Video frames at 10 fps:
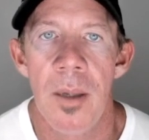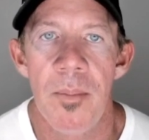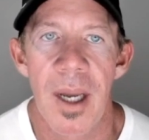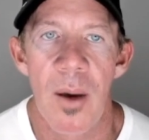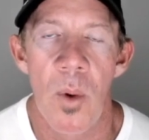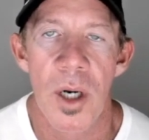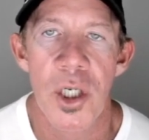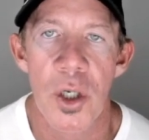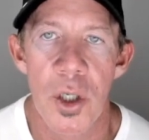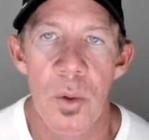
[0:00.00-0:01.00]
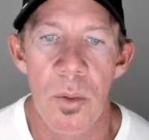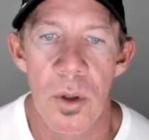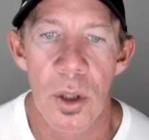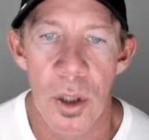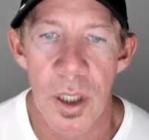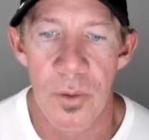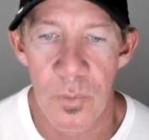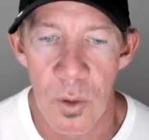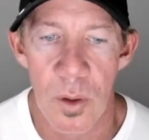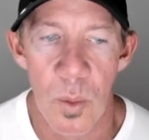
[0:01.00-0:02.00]
But I want to show you what we're looking
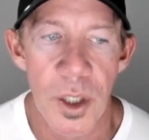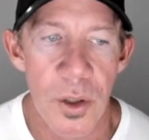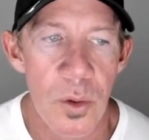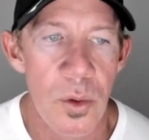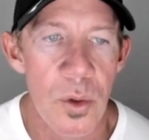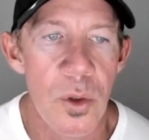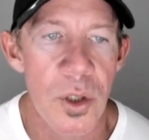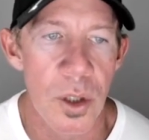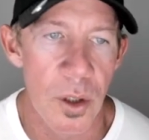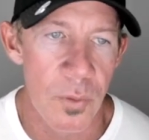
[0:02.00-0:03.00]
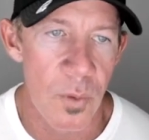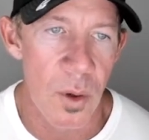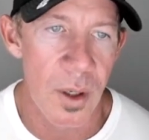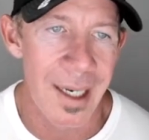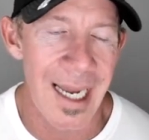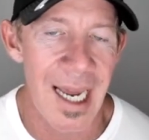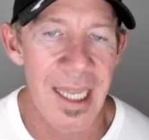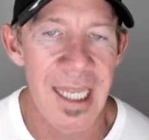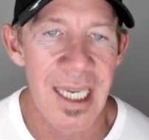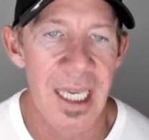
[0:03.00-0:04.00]
for and what you, you should look for. And I
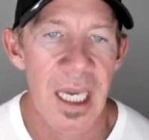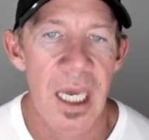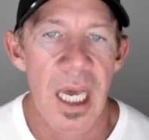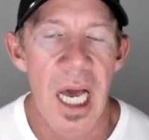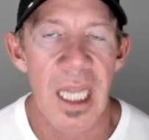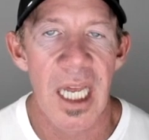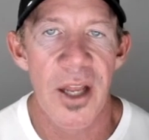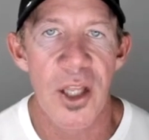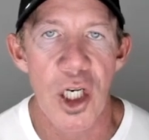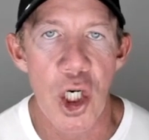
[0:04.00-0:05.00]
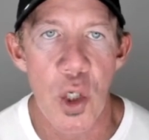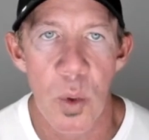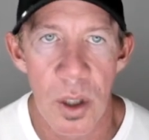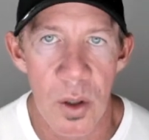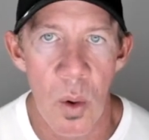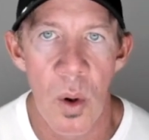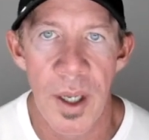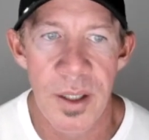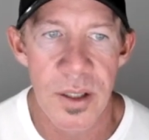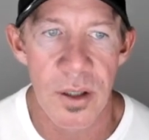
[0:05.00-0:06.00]
think a lot of the newer
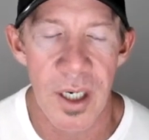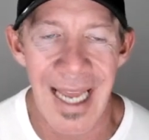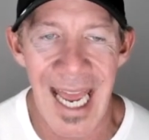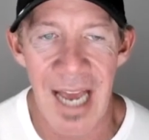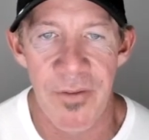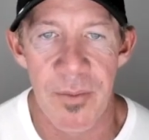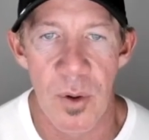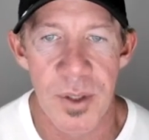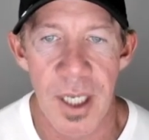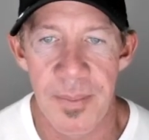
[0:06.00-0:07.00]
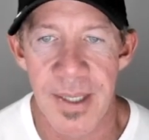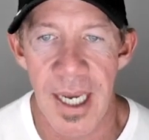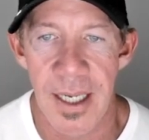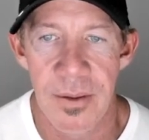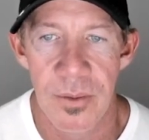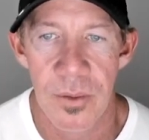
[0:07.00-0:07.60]
coins are going to have the most upside.